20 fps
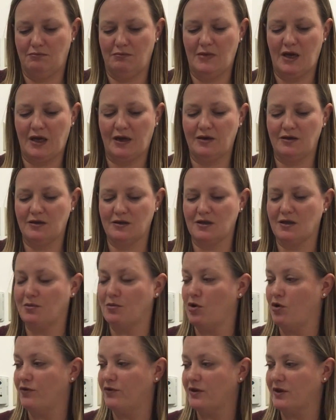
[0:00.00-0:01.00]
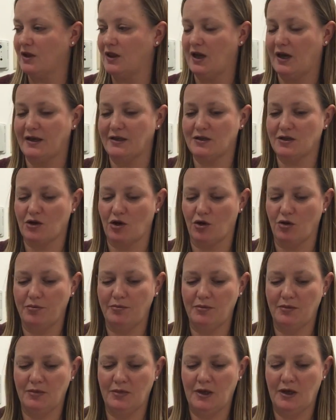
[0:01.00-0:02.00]
mechanism over the glide
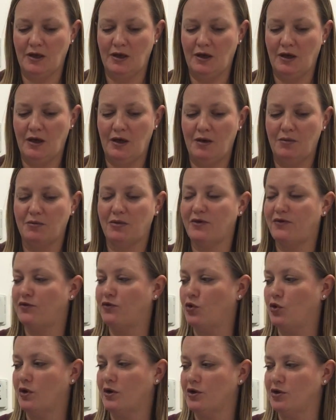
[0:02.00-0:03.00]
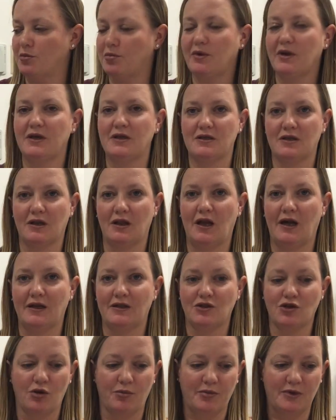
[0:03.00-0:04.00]
scope before you place the
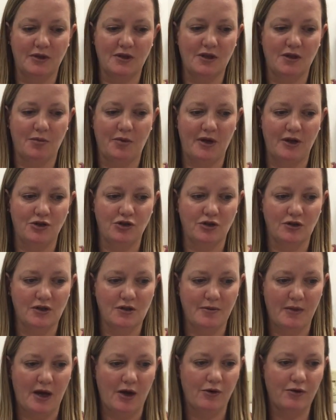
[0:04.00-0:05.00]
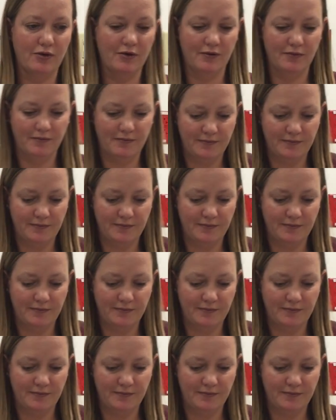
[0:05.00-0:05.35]
glide scope into the patient's mouth.